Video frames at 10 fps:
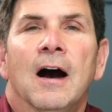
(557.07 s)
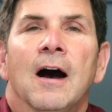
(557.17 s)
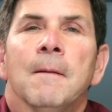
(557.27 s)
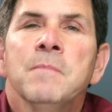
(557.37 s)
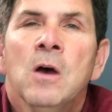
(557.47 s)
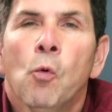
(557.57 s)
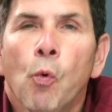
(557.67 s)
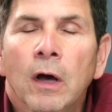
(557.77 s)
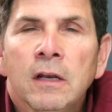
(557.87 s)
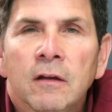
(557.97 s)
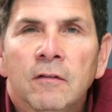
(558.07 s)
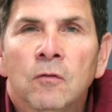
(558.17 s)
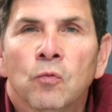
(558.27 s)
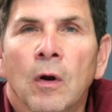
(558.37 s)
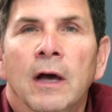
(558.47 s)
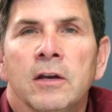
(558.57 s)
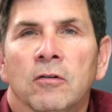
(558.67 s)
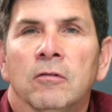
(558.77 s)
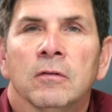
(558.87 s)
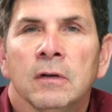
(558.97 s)
One
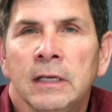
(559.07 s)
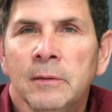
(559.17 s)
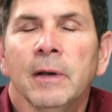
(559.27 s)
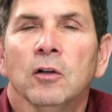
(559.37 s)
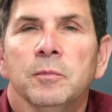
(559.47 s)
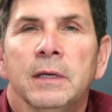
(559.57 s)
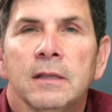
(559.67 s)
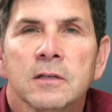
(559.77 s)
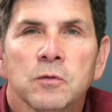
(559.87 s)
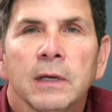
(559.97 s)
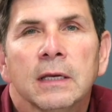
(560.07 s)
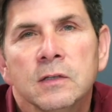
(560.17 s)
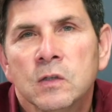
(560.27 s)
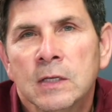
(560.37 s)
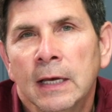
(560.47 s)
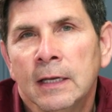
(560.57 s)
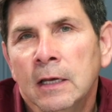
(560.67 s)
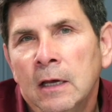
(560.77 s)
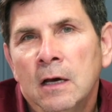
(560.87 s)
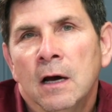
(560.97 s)
writer emailed me this week and said,